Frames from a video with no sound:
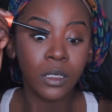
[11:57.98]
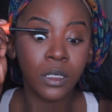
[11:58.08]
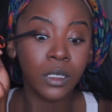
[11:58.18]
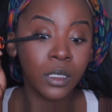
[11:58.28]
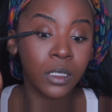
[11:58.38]

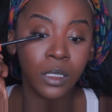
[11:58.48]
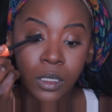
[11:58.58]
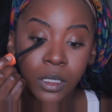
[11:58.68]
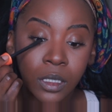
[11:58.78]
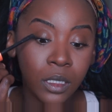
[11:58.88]

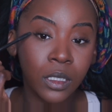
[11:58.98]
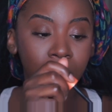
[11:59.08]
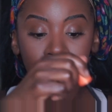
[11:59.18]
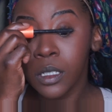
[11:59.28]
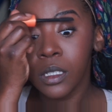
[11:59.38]

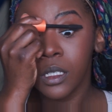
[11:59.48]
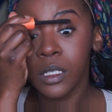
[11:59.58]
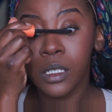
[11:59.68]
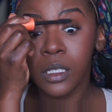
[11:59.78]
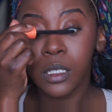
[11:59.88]

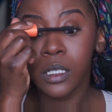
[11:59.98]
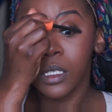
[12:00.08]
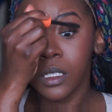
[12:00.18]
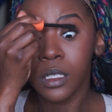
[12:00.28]
[no speech]